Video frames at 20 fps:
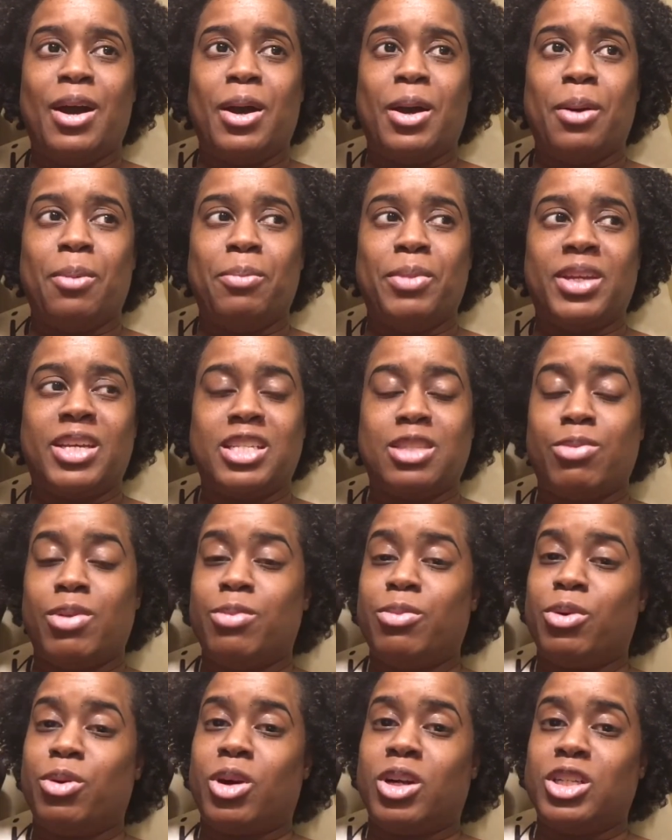because
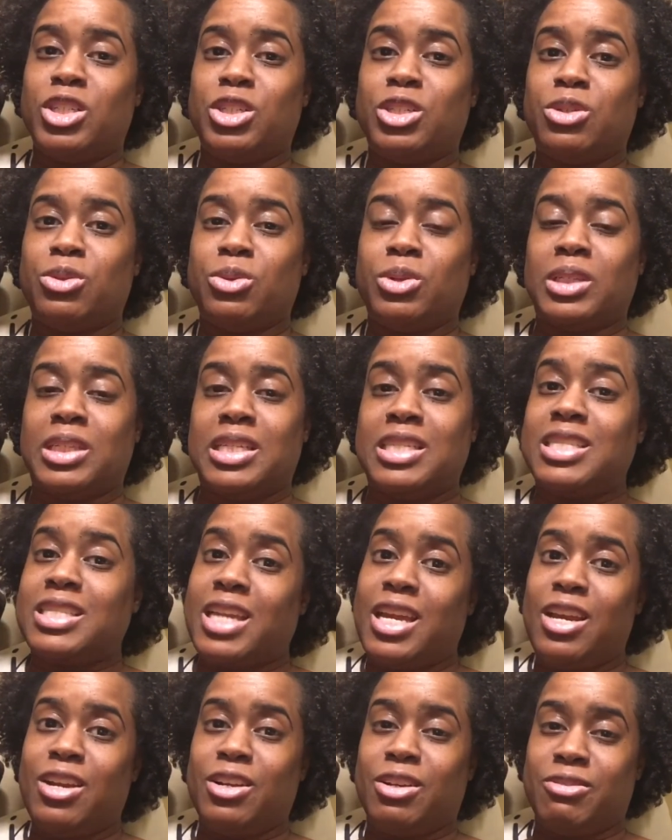people are generally
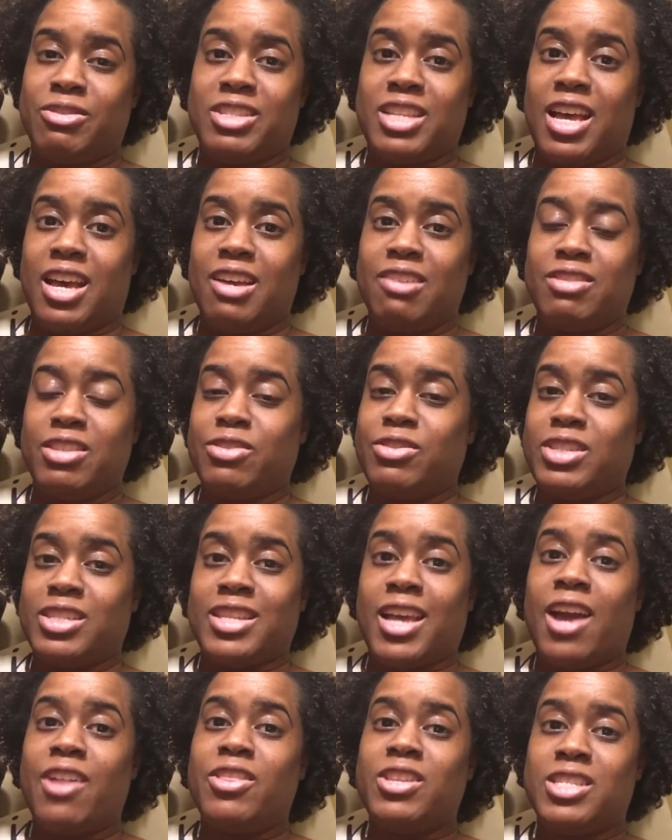scared of Scythes. If a
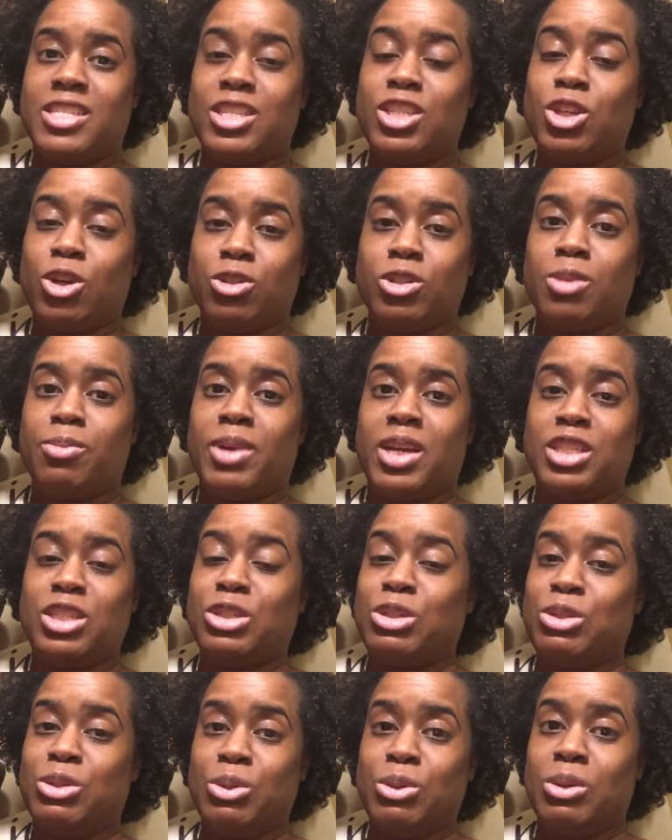Scythe shows up at your
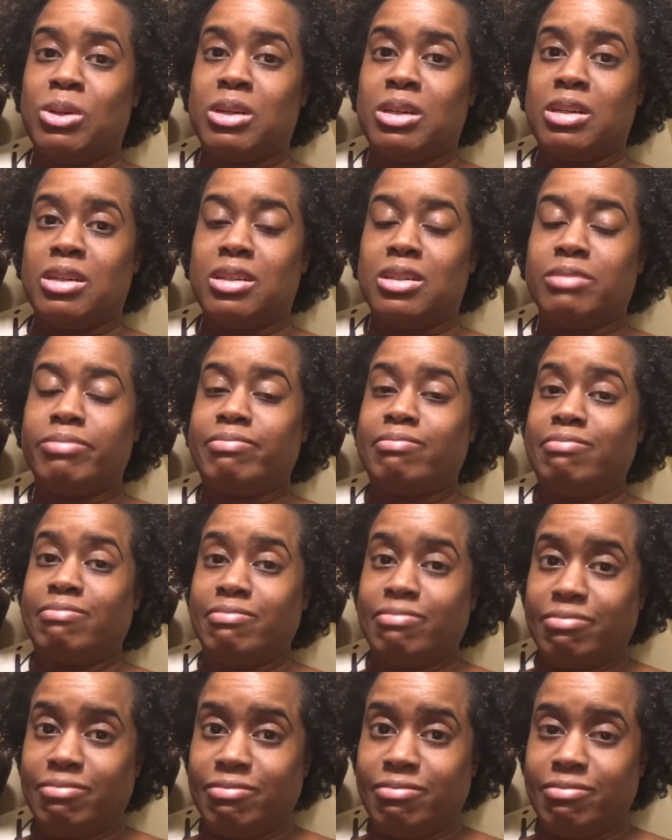door,
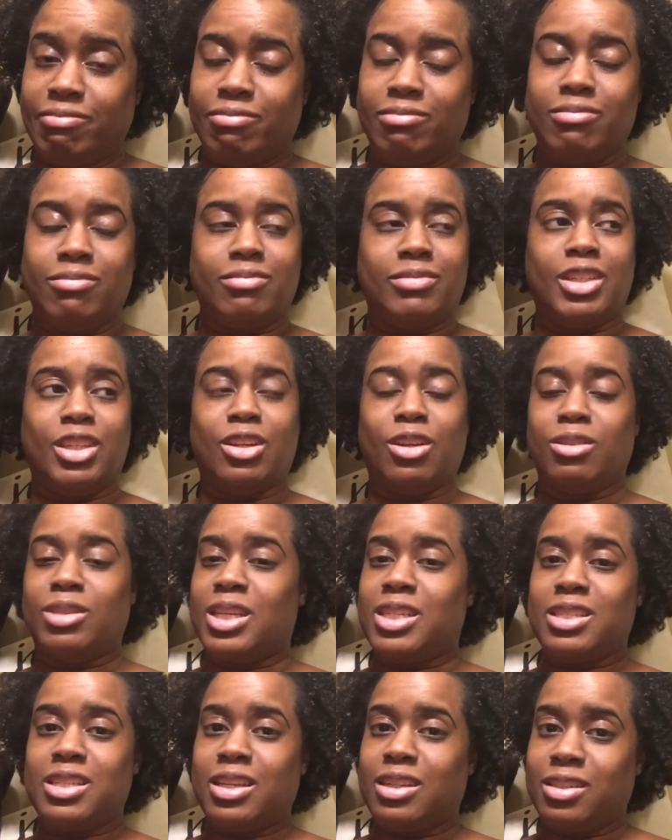you know,
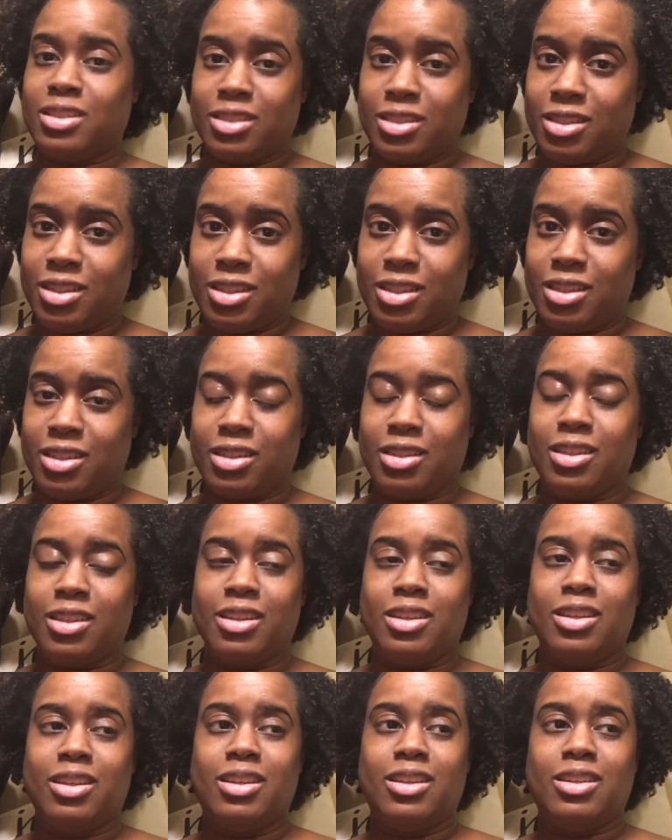that's not a good thing.
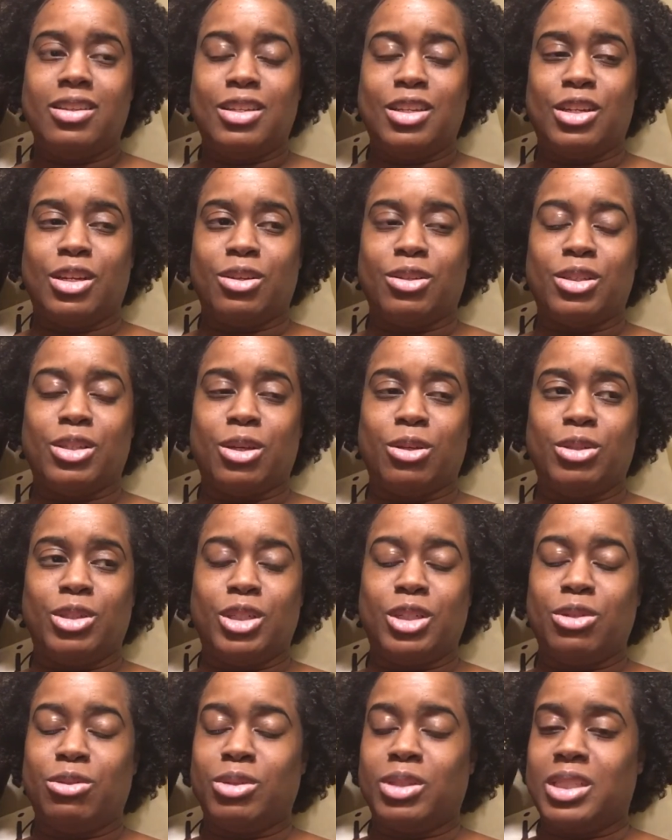You know, so
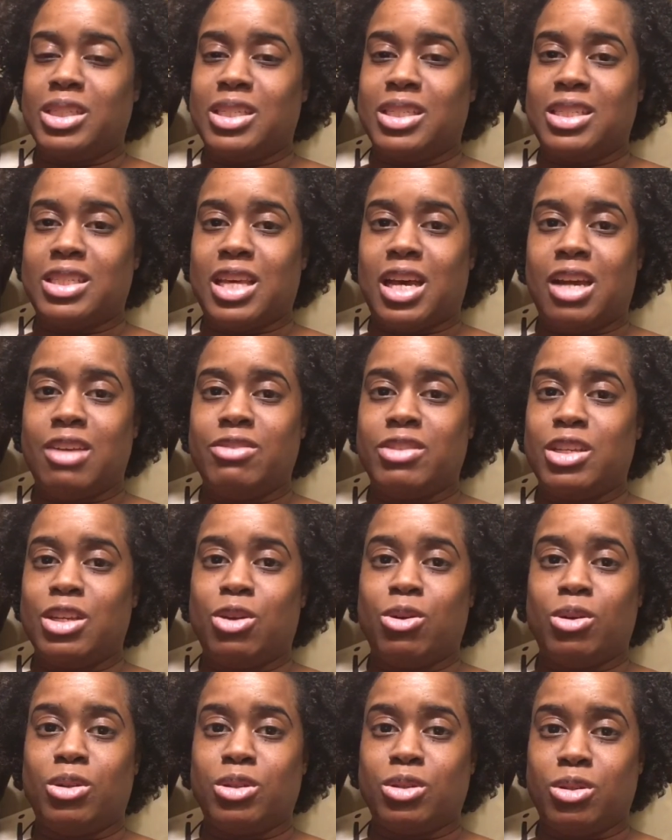generally Scythes can go
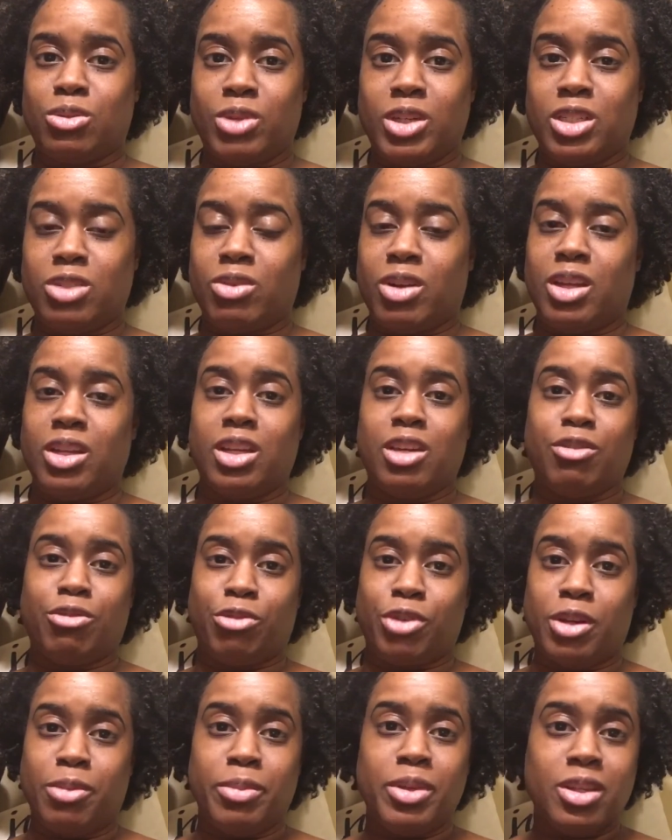into a restaurant and get
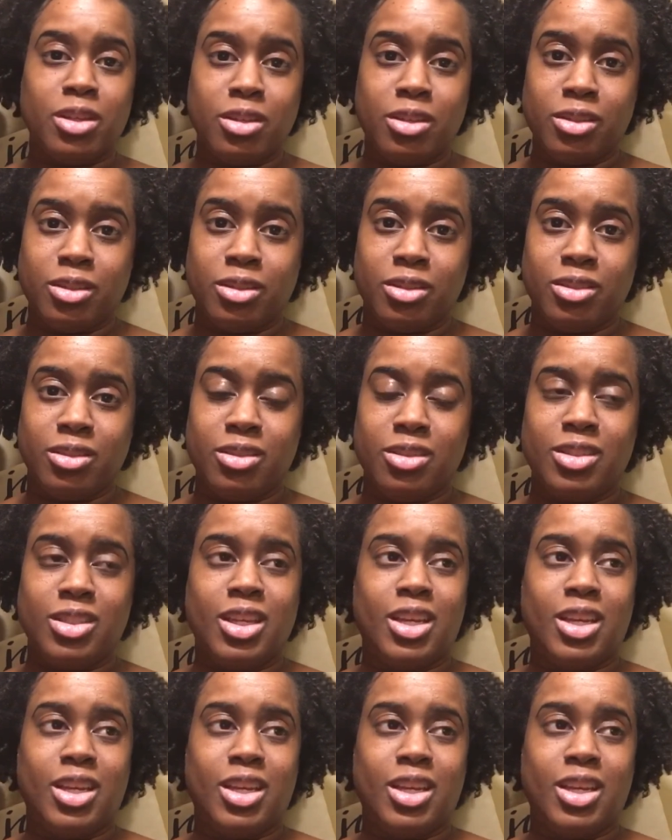free meals,